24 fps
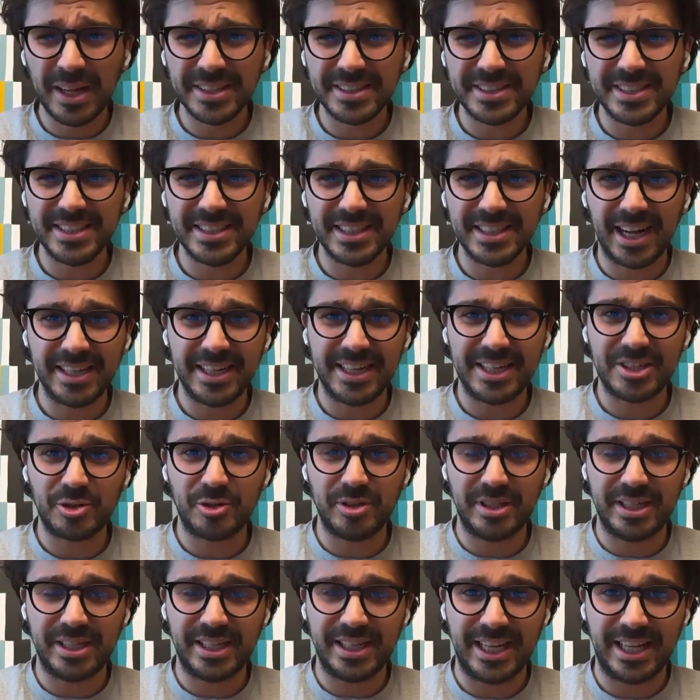one thing
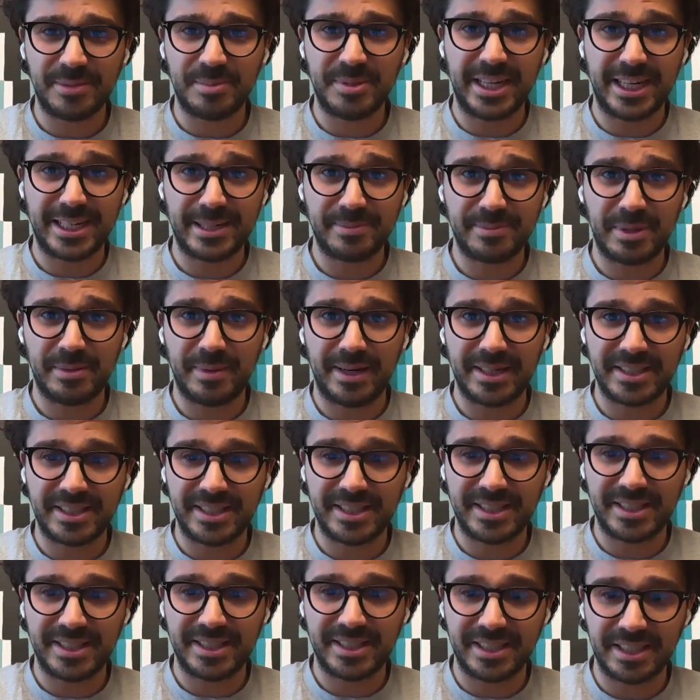I actually had been
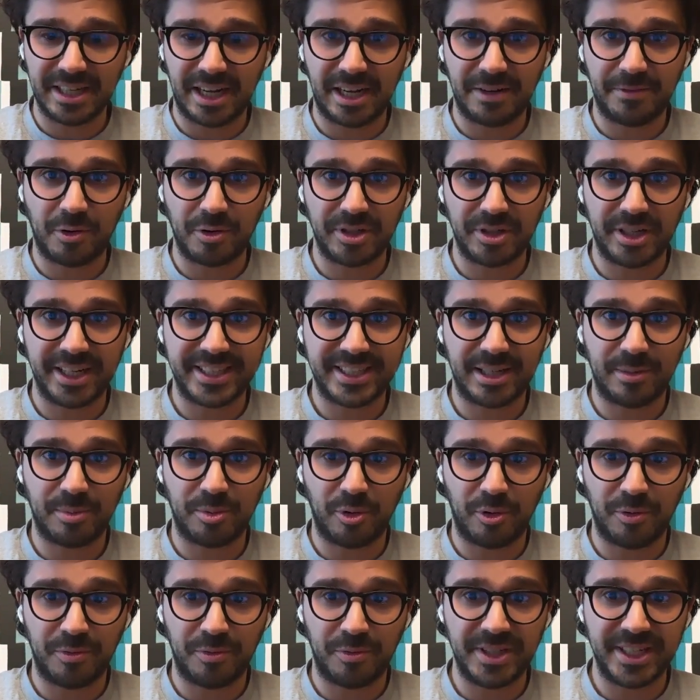experimenting for the
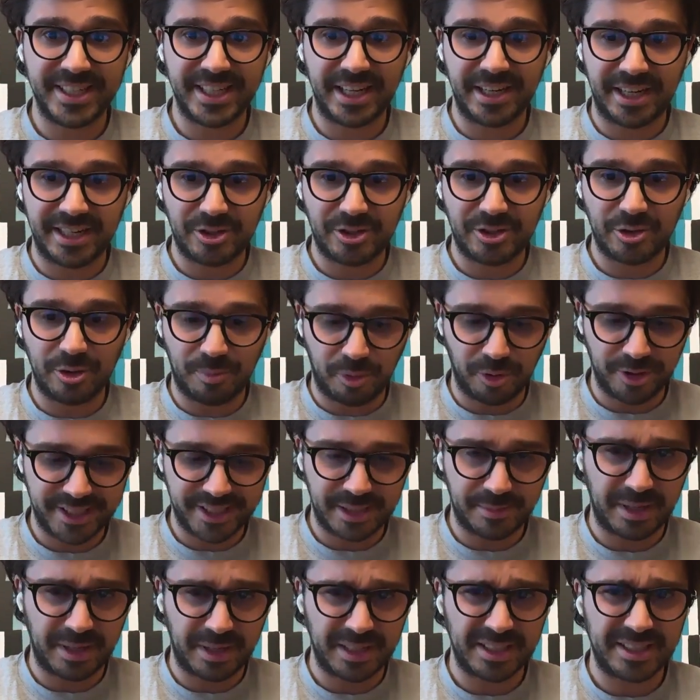last couple of weeks, and I actually
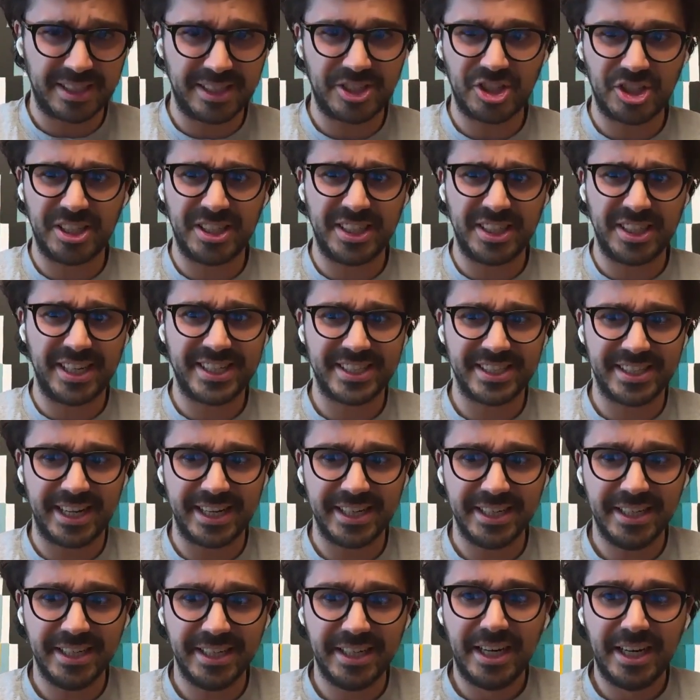posted about it literally
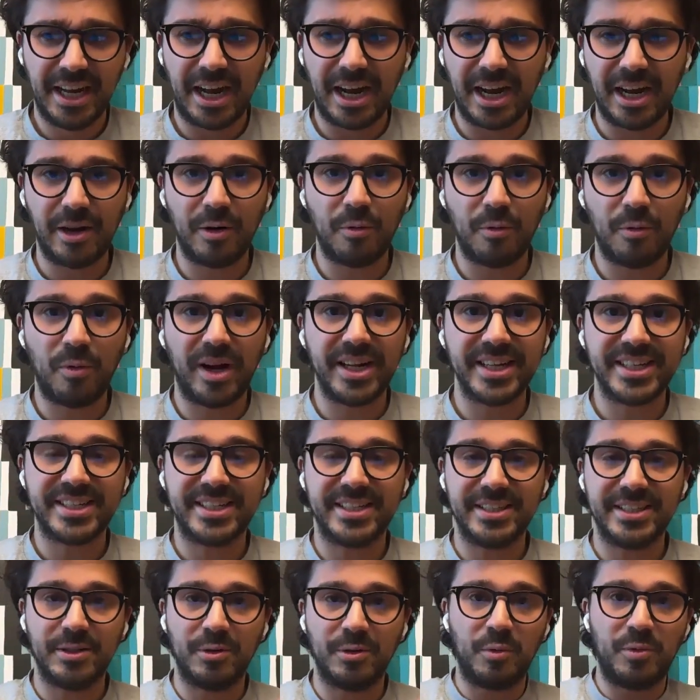yesterday,
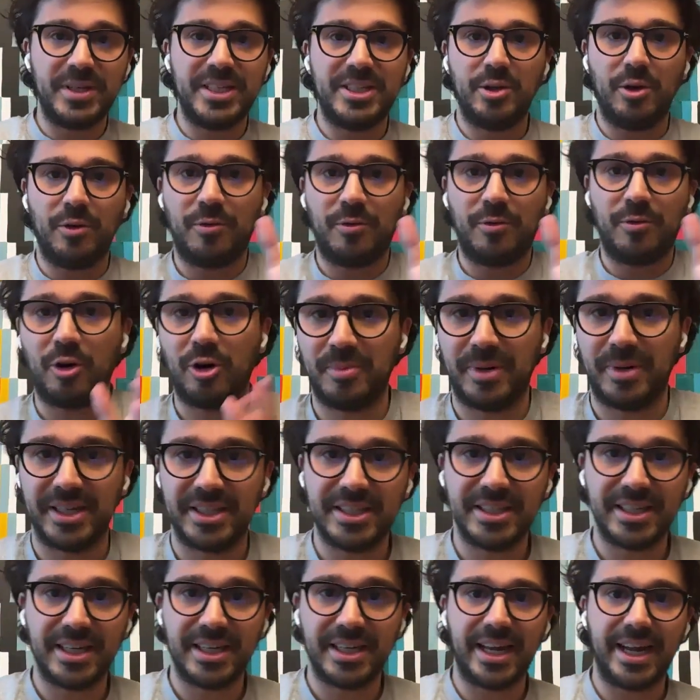was the video
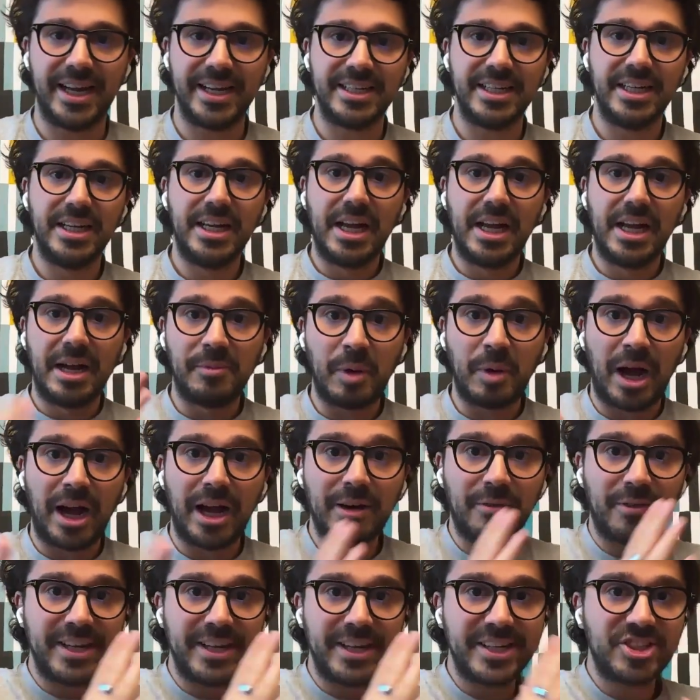format. Like,
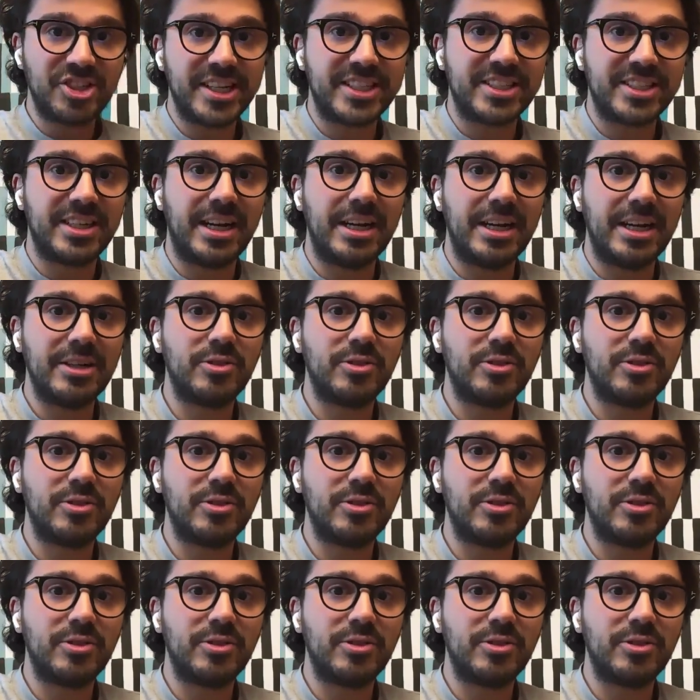I was just